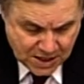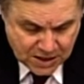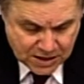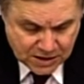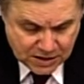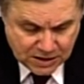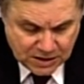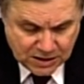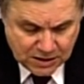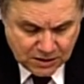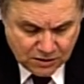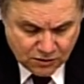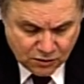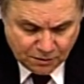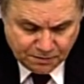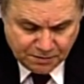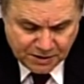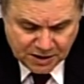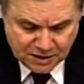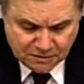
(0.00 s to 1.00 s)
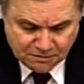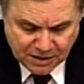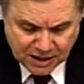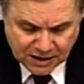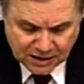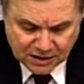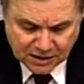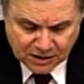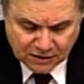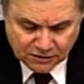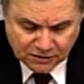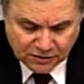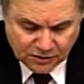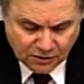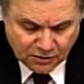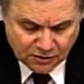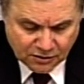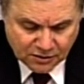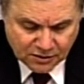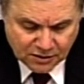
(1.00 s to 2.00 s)
The European Banking
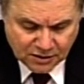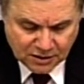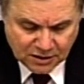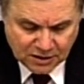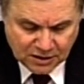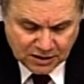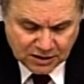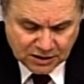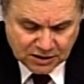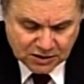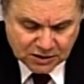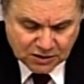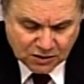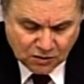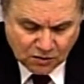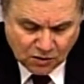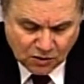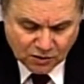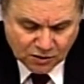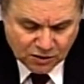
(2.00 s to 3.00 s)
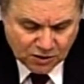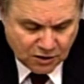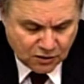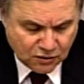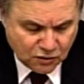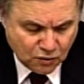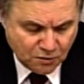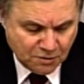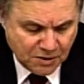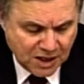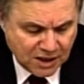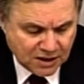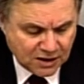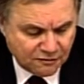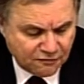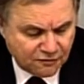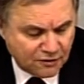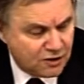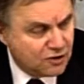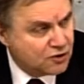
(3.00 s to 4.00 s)
Authority is working to make
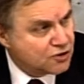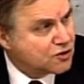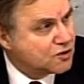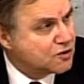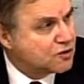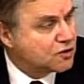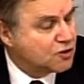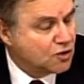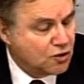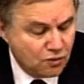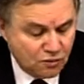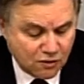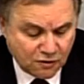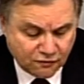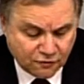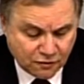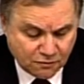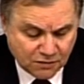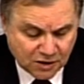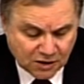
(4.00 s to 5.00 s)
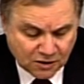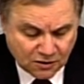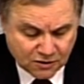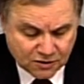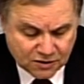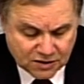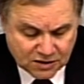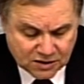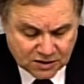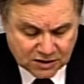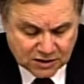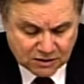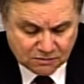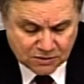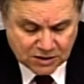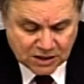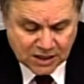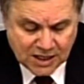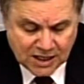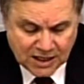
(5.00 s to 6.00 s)
definitions uniform across
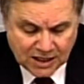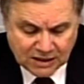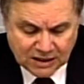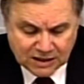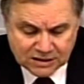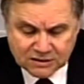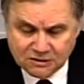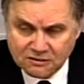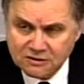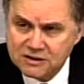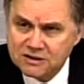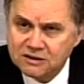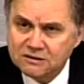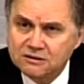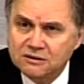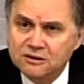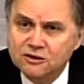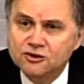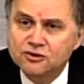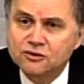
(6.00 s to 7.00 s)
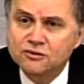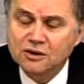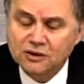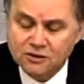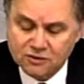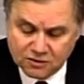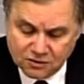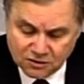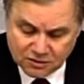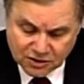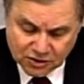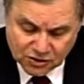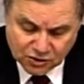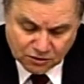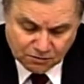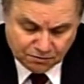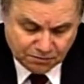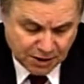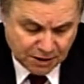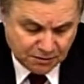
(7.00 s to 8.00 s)
systems and has recently issued a
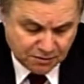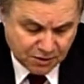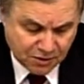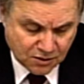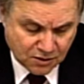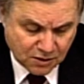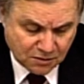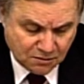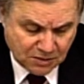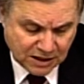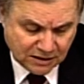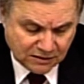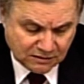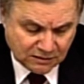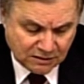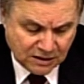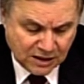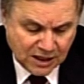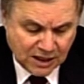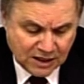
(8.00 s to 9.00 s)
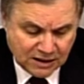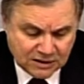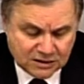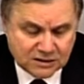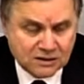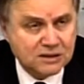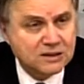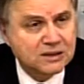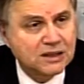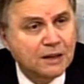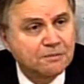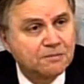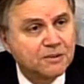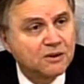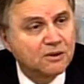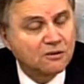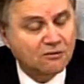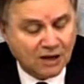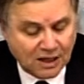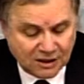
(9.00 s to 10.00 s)
consultation paper on the matter. This is a step in
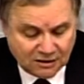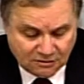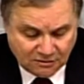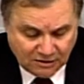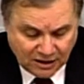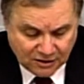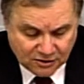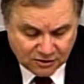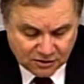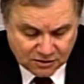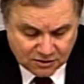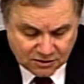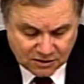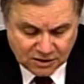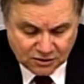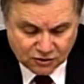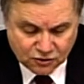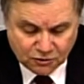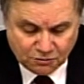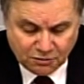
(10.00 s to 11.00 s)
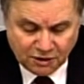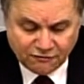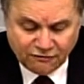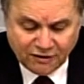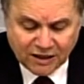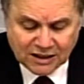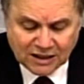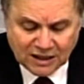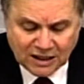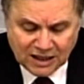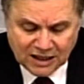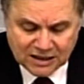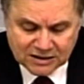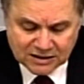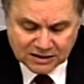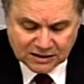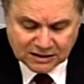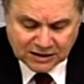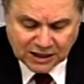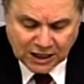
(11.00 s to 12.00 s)
the right direction and should be finalized
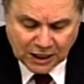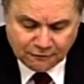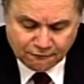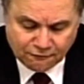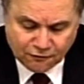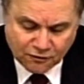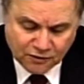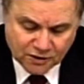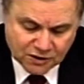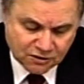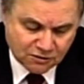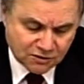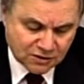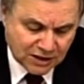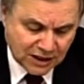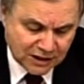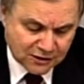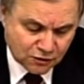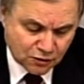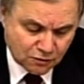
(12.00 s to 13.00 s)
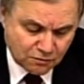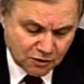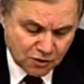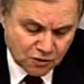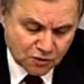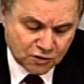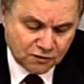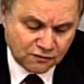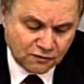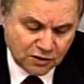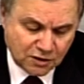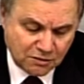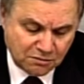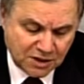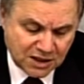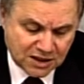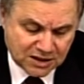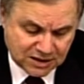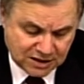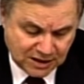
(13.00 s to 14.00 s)
in time for its results to be used for the
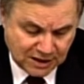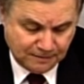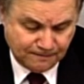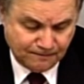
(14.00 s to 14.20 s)
BSA.